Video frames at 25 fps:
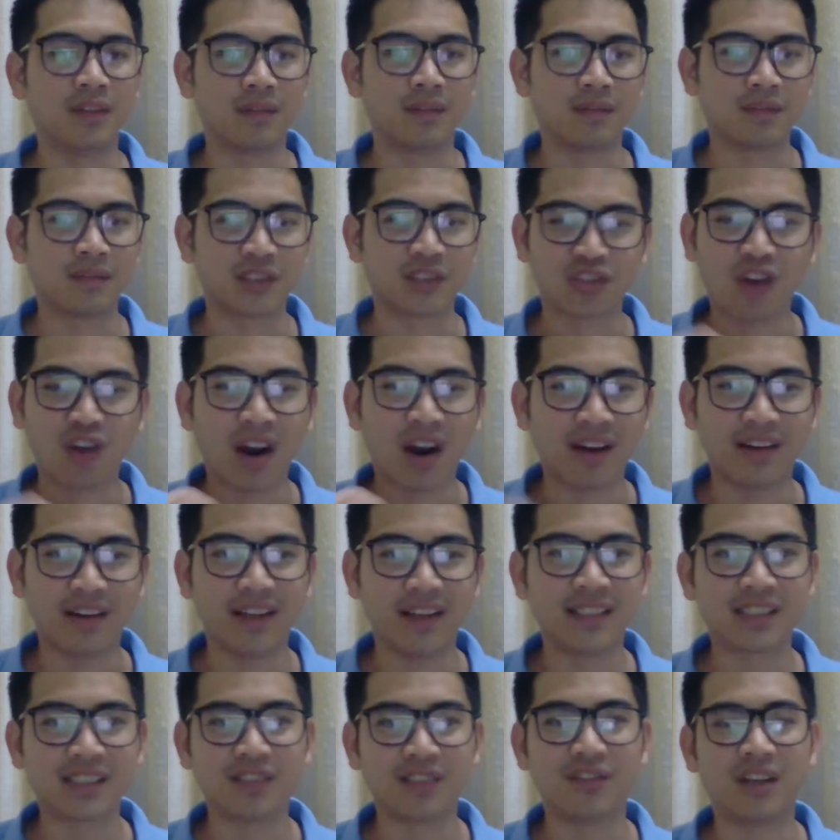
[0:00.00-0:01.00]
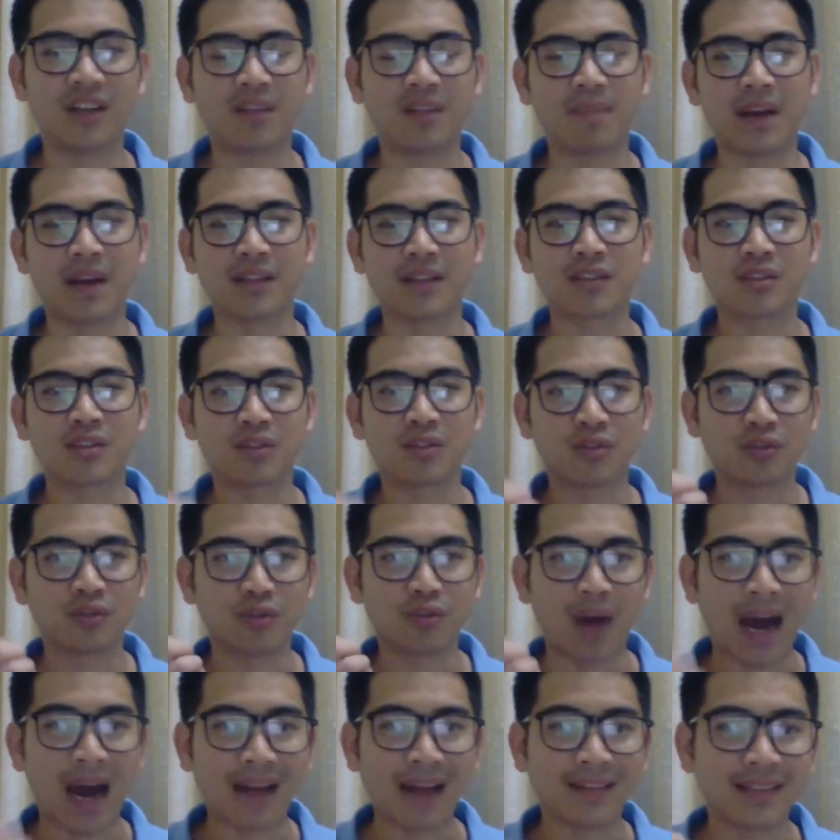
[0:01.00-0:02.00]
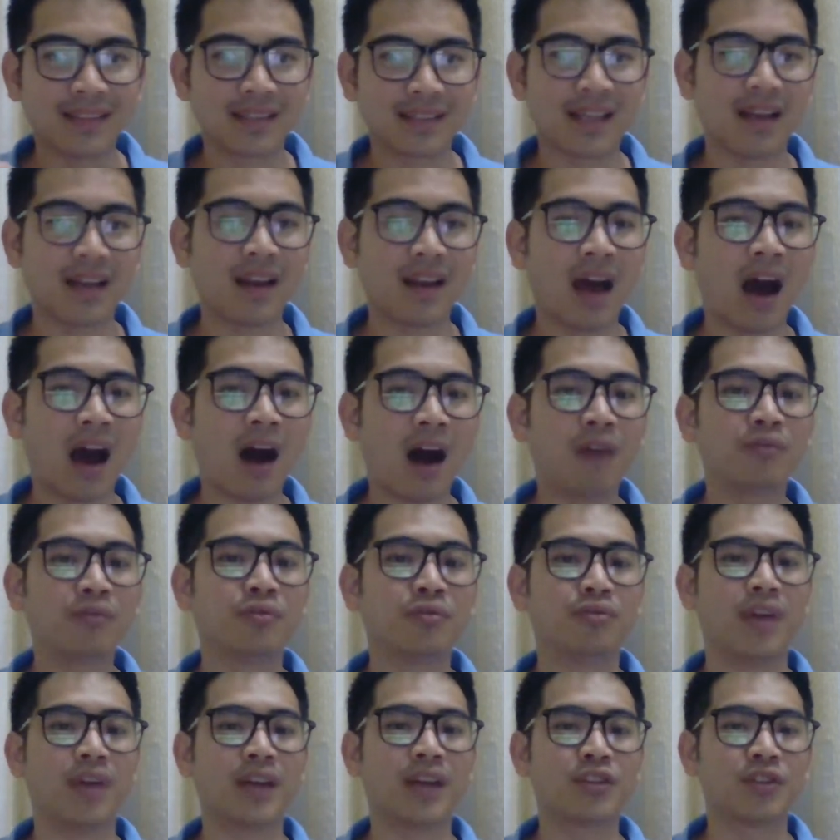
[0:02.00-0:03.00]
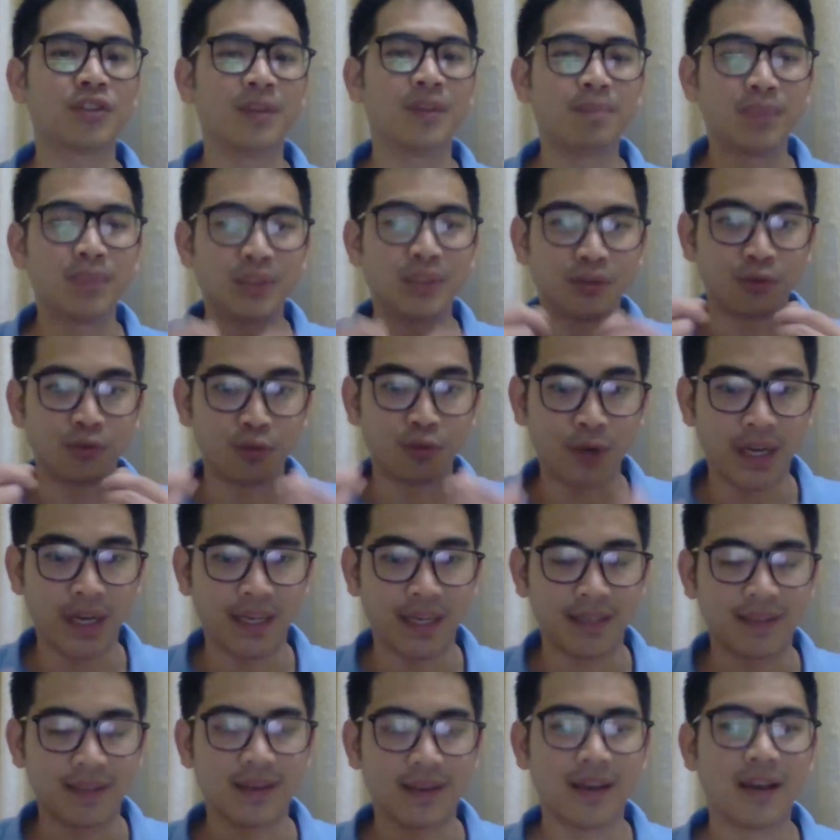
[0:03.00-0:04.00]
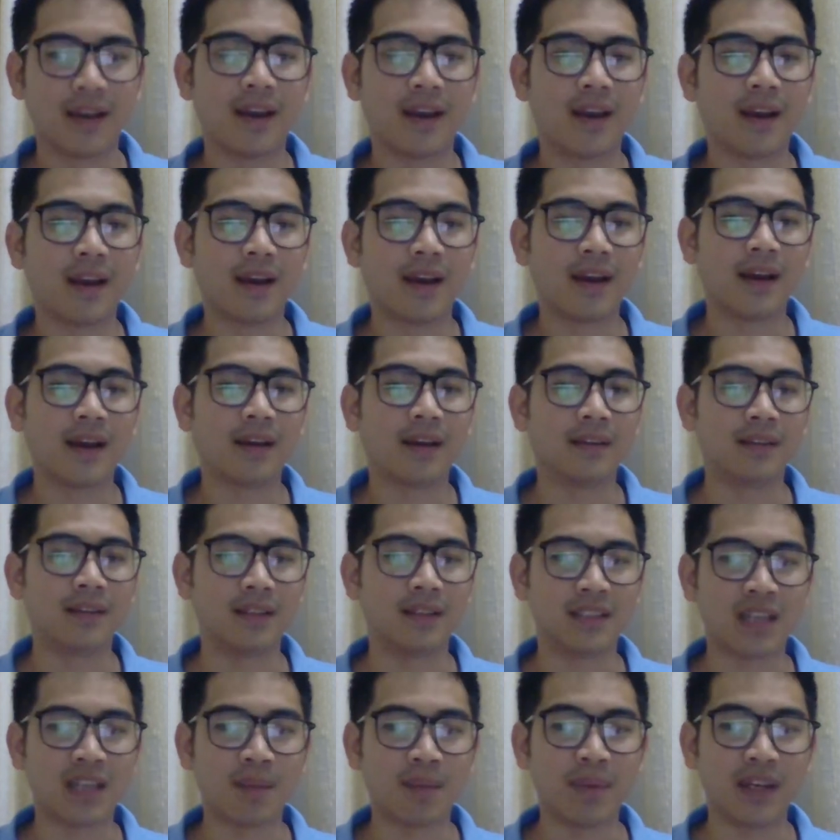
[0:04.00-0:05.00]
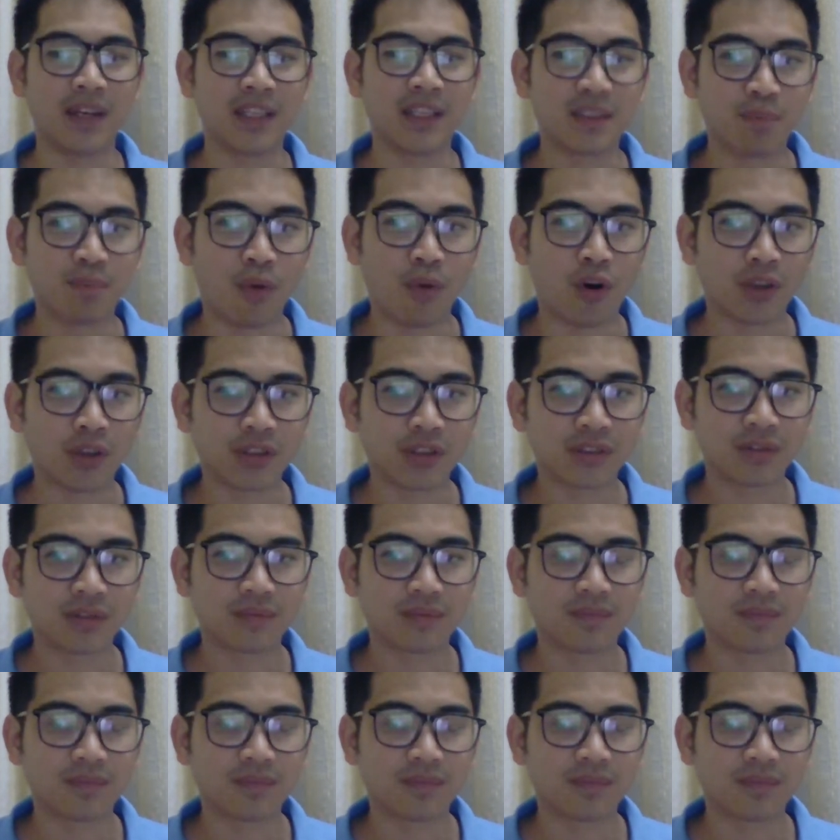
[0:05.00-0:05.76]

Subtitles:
struggling several months to understand how to actually persuade the Japanese boss